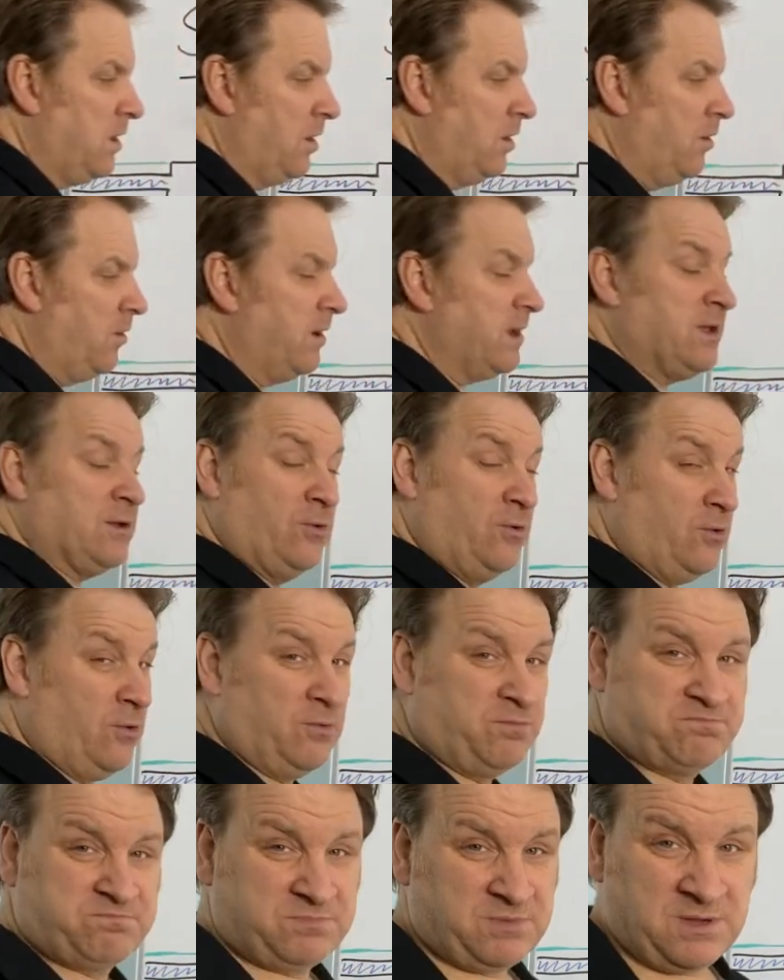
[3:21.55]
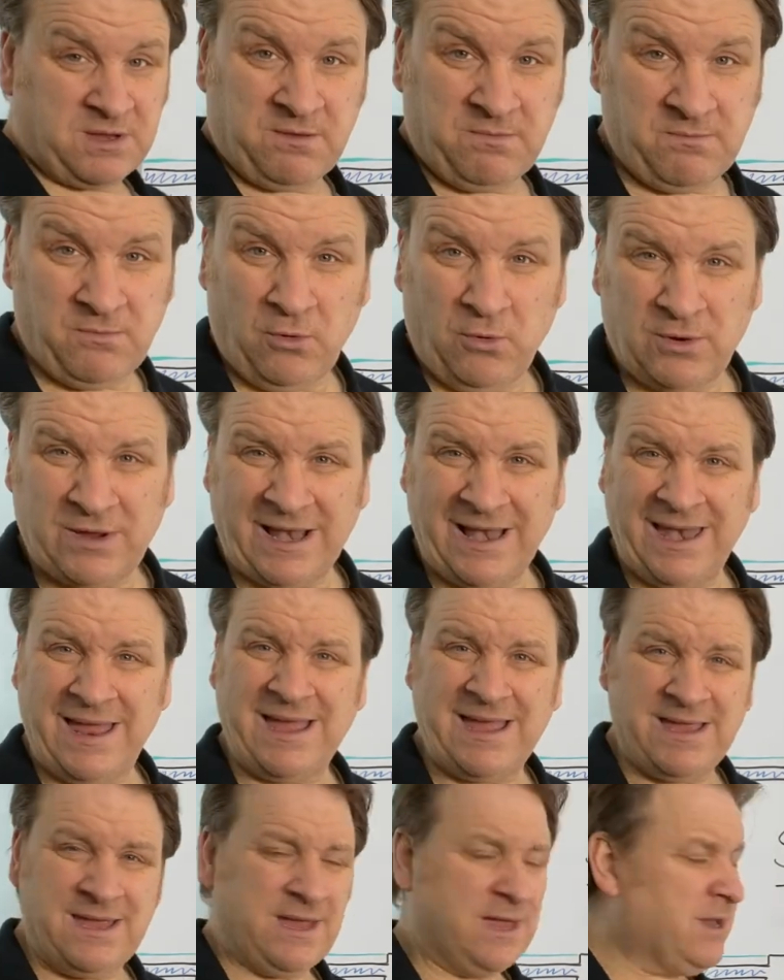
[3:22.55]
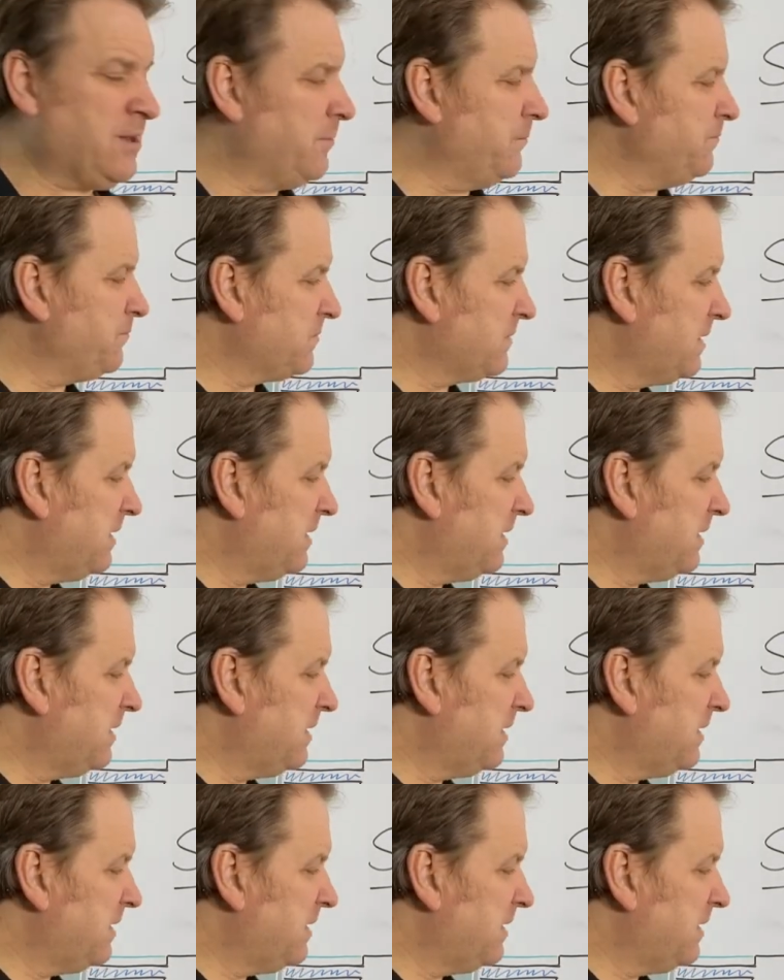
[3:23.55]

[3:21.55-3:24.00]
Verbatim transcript: All right, or, or clay, you know,